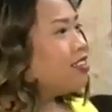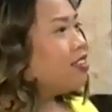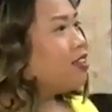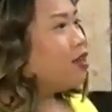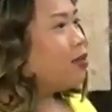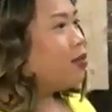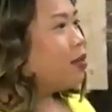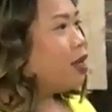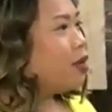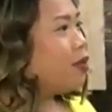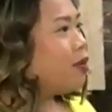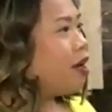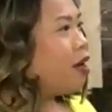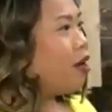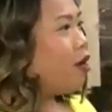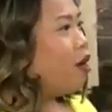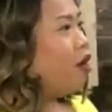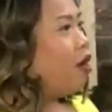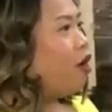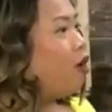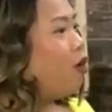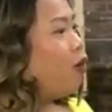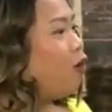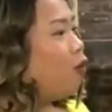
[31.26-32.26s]
us a little bit about
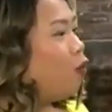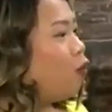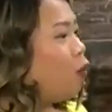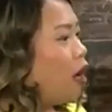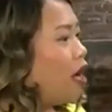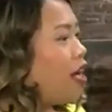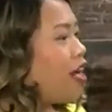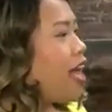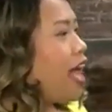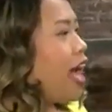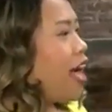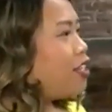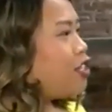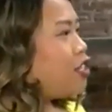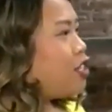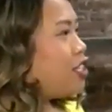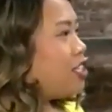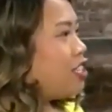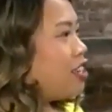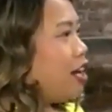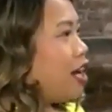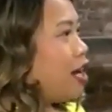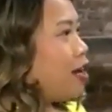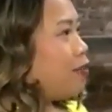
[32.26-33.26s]
what Hatchets
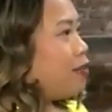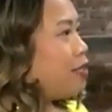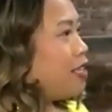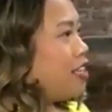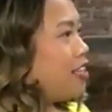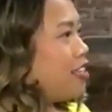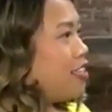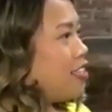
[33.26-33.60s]
and Hops